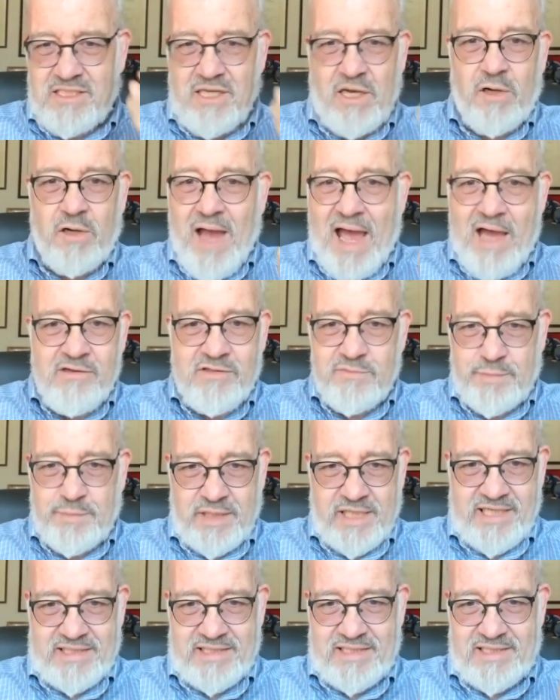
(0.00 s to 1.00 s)
so out
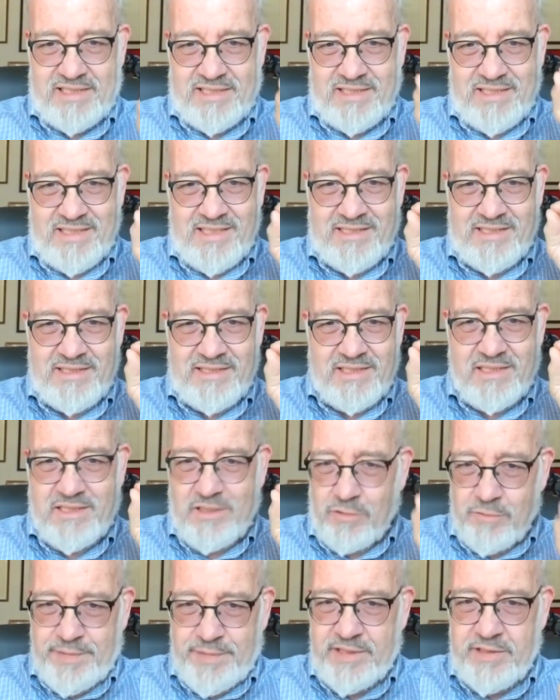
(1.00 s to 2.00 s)
of place. It is
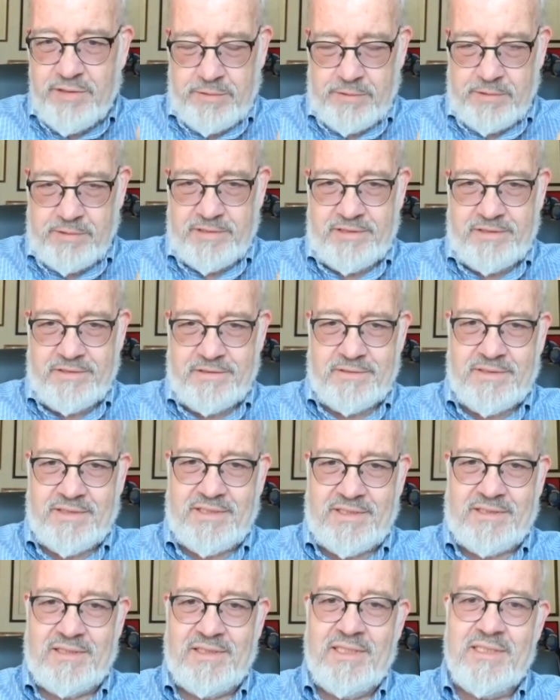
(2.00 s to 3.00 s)
so peculiar
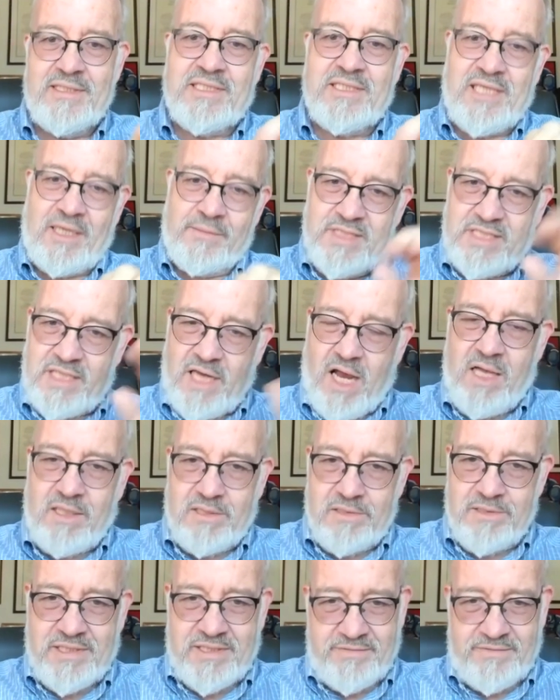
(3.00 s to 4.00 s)
that some
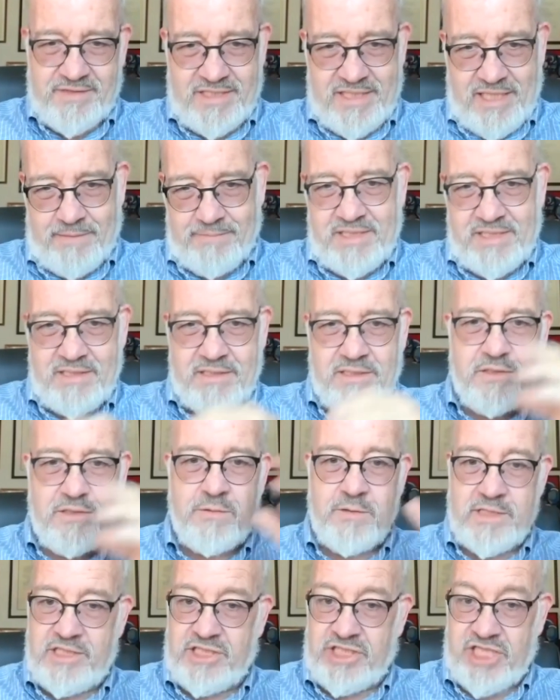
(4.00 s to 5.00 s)
scholars have attempted
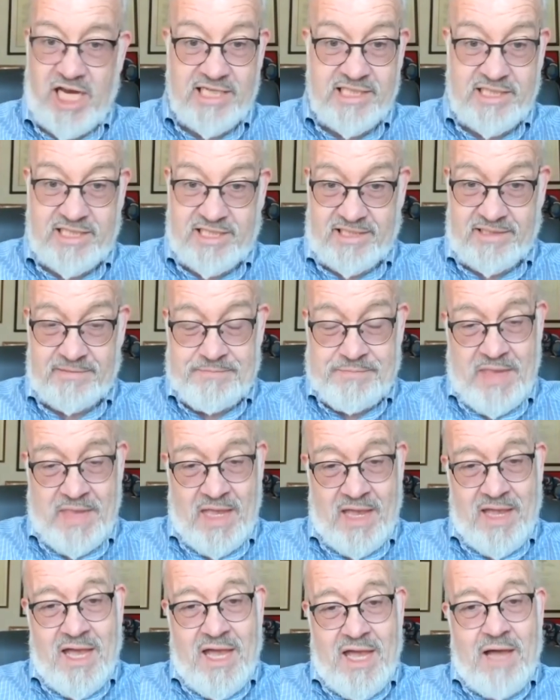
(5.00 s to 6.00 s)
to eject it.
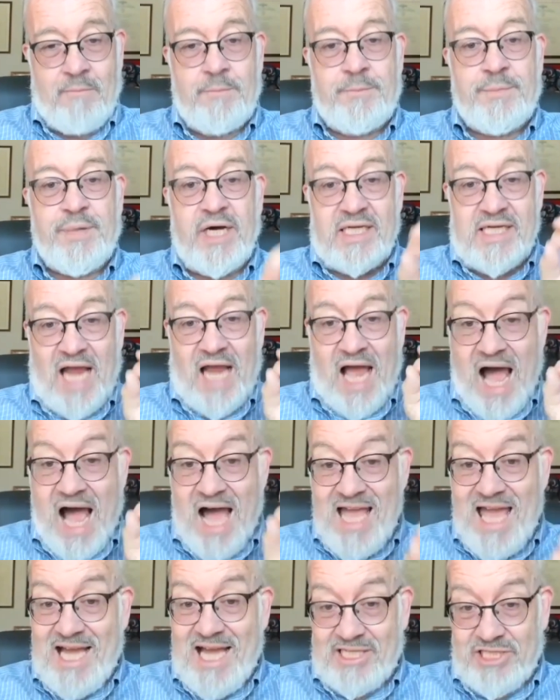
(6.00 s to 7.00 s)
But
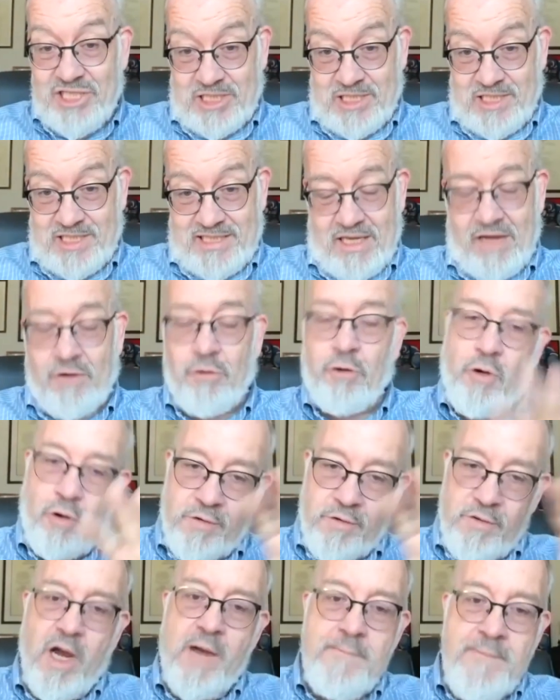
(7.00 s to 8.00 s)
I actually, or,
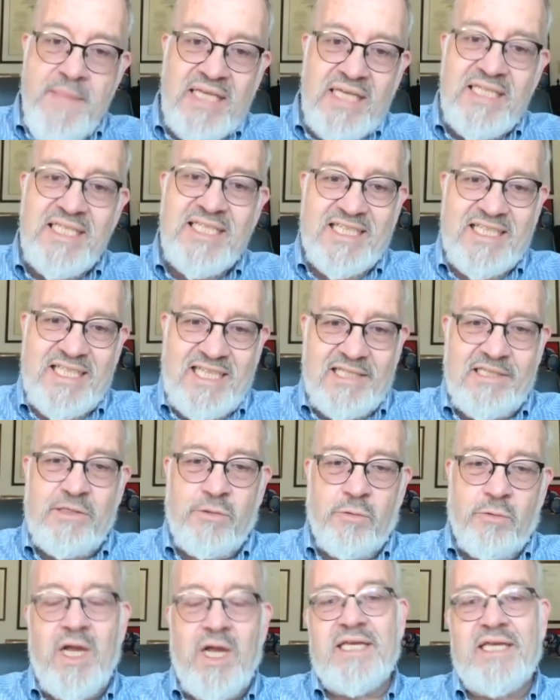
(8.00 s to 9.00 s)
or amend it
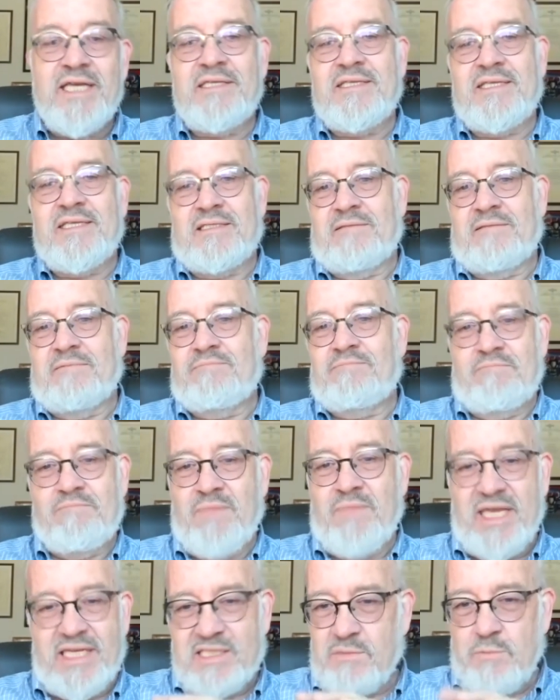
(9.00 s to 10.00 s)
in a way that it
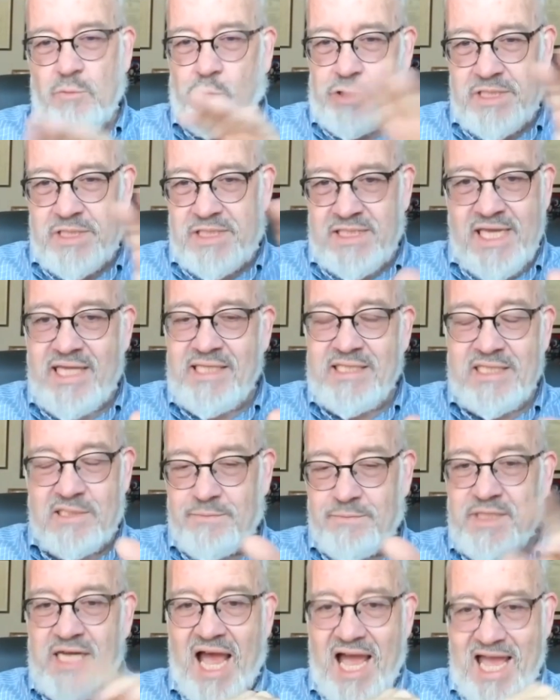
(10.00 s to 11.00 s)
makes more
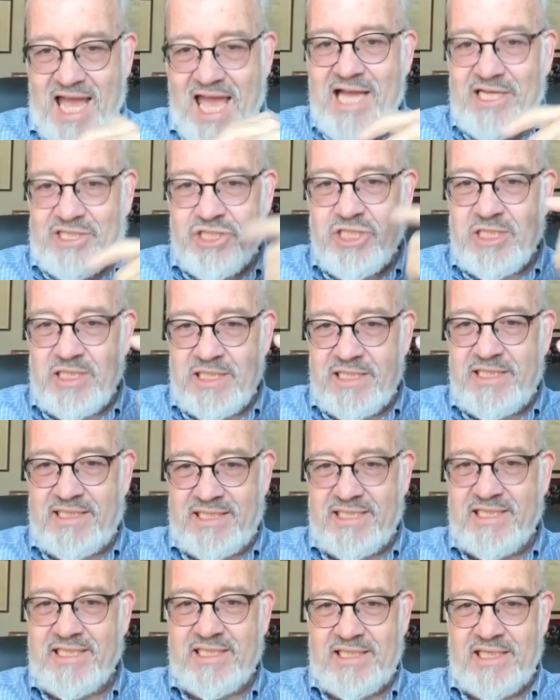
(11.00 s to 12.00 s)
sense, but I actually
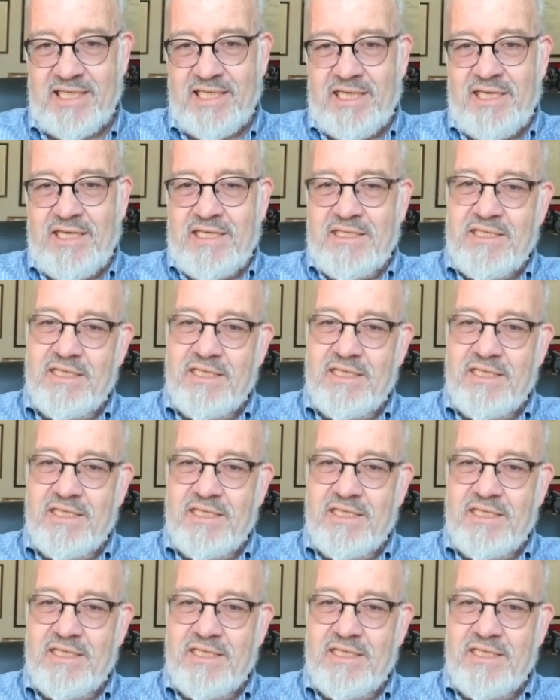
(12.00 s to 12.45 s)
think